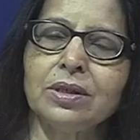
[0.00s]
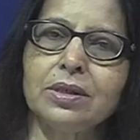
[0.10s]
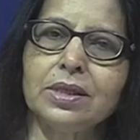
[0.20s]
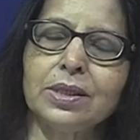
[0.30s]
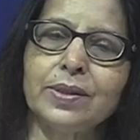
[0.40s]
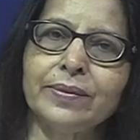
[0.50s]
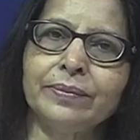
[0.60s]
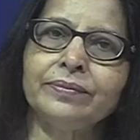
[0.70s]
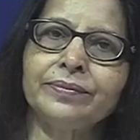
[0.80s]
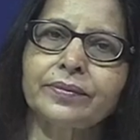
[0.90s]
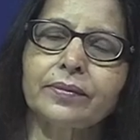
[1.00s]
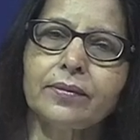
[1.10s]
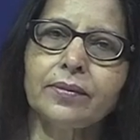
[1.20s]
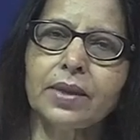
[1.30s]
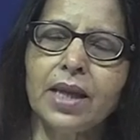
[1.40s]
system,
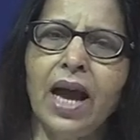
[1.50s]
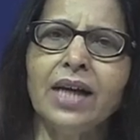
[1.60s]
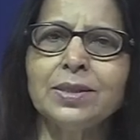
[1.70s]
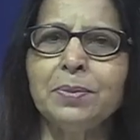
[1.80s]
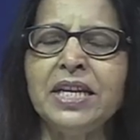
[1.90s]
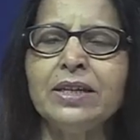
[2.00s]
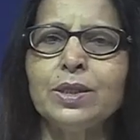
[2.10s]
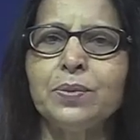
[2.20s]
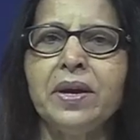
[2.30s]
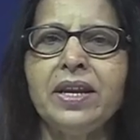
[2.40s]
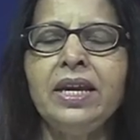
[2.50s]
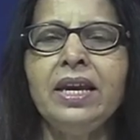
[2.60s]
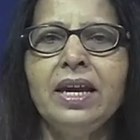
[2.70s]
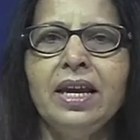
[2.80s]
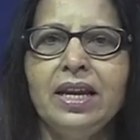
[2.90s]
has made us very
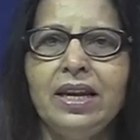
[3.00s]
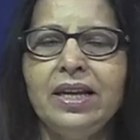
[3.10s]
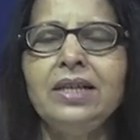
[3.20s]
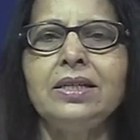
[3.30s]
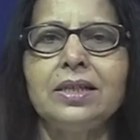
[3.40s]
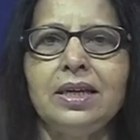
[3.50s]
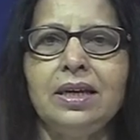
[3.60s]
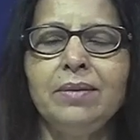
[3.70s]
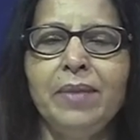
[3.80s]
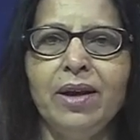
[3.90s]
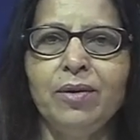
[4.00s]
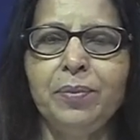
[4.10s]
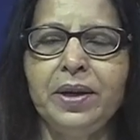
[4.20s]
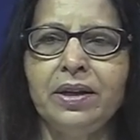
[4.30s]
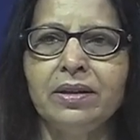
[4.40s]
lazy, in my
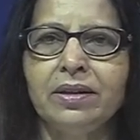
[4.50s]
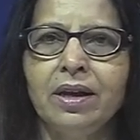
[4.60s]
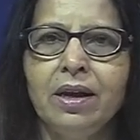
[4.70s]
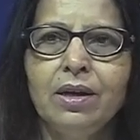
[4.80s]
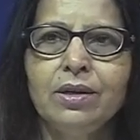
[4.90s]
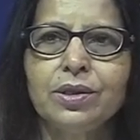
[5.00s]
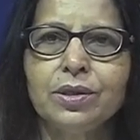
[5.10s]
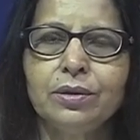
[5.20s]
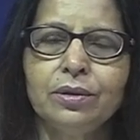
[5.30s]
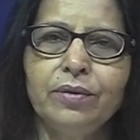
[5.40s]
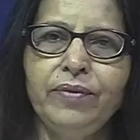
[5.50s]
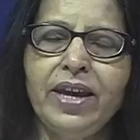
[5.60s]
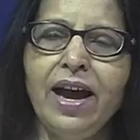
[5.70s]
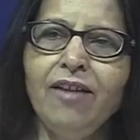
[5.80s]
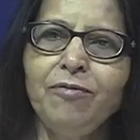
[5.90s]
opinion. So we
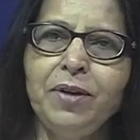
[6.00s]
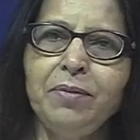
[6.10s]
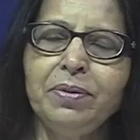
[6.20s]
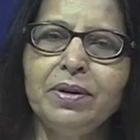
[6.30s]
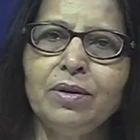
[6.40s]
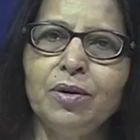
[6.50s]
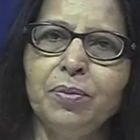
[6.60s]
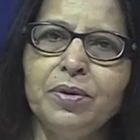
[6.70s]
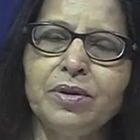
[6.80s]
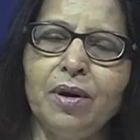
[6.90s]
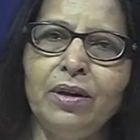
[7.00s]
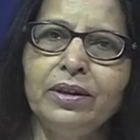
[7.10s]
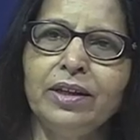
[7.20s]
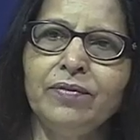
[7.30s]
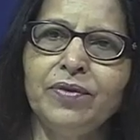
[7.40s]
have people who put all
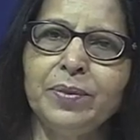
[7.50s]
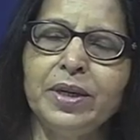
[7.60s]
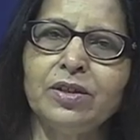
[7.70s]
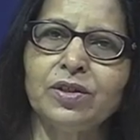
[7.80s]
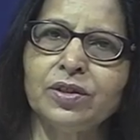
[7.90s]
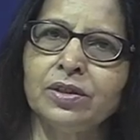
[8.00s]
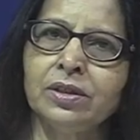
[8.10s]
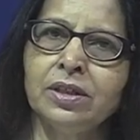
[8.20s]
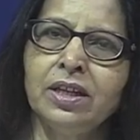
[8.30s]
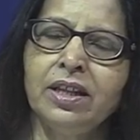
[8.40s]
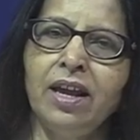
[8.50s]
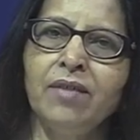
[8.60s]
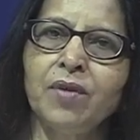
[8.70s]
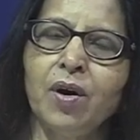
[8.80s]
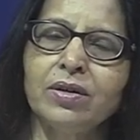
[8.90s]
the information they
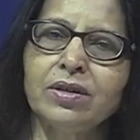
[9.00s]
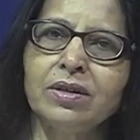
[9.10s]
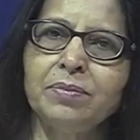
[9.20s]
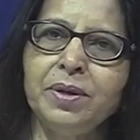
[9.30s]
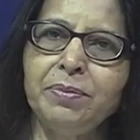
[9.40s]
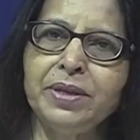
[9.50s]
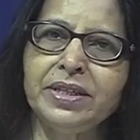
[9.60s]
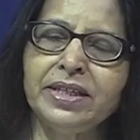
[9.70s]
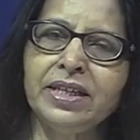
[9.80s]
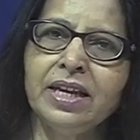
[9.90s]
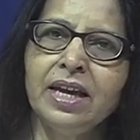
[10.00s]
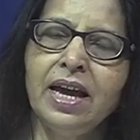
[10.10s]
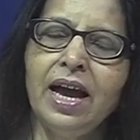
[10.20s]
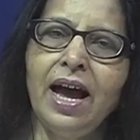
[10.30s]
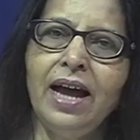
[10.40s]
have got on a PPT
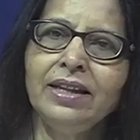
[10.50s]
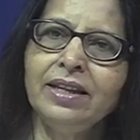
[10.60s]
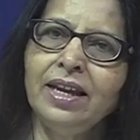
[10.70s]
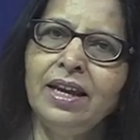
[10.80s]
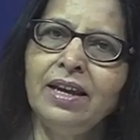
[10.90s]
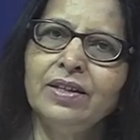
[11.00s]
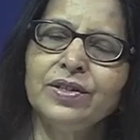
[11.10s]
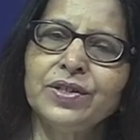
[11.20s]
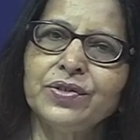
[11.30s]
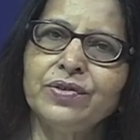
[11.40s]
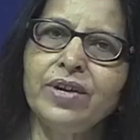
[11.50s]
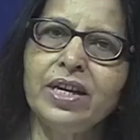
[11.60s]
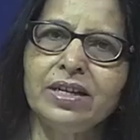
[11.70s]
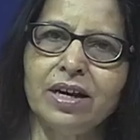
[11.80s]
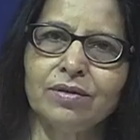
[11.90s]
and they just
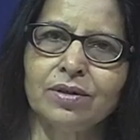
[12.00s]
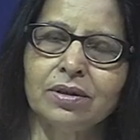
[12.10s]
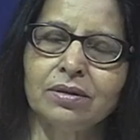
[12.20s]
read out.